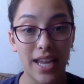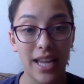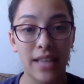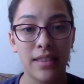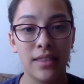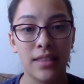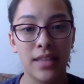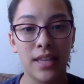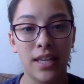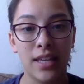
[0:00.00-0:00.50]

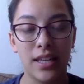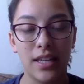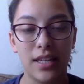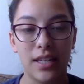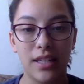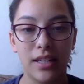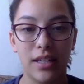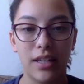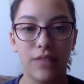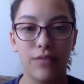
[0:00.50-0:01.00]
and they
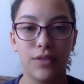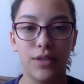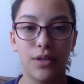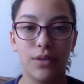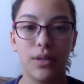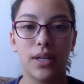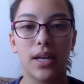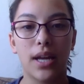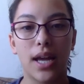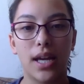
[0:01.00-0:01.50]
give you
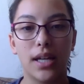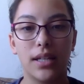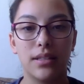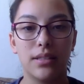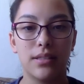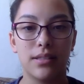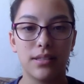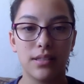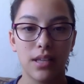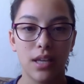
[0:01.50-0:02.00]
a
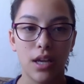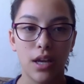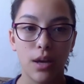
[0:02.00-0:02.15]
nice